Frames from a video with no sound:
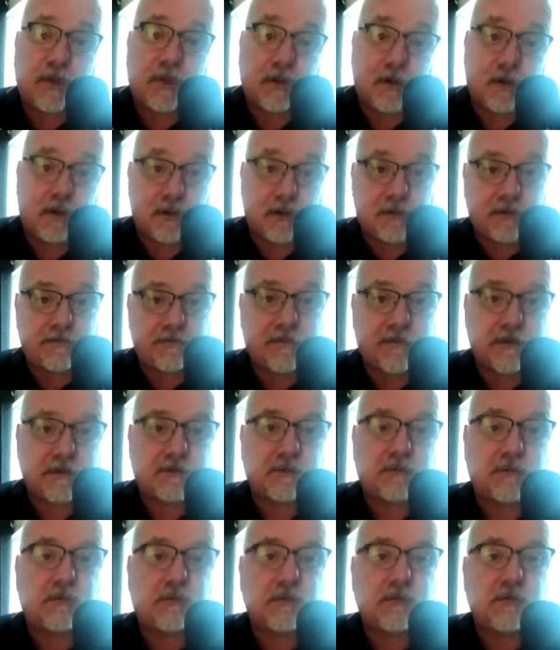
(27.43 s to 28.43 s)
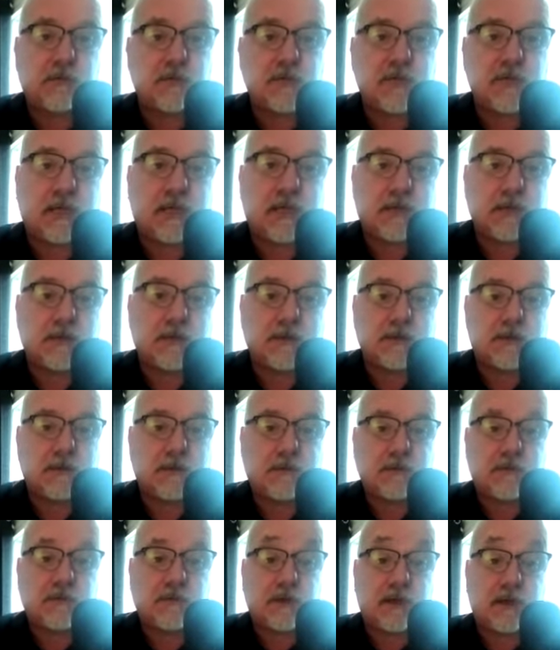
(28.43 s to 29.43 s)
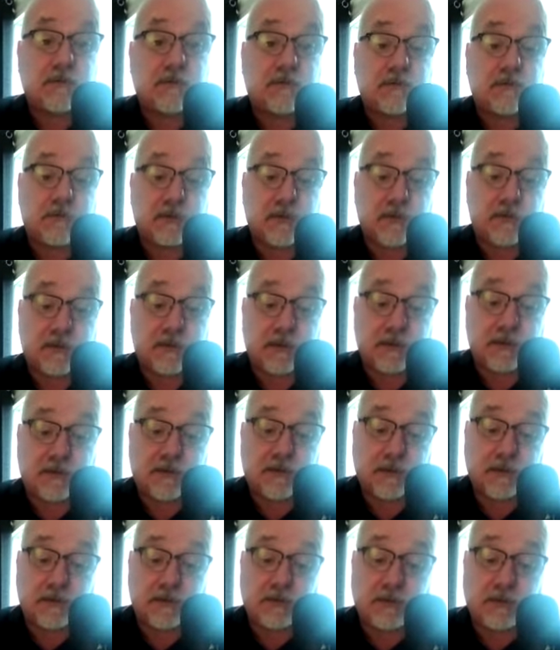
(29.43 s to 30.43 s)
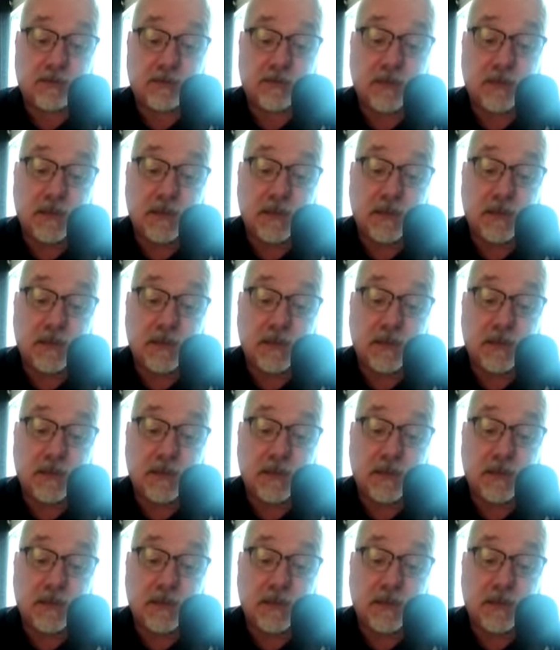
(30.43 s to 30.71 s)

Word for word: all of us to change, to transform ourselves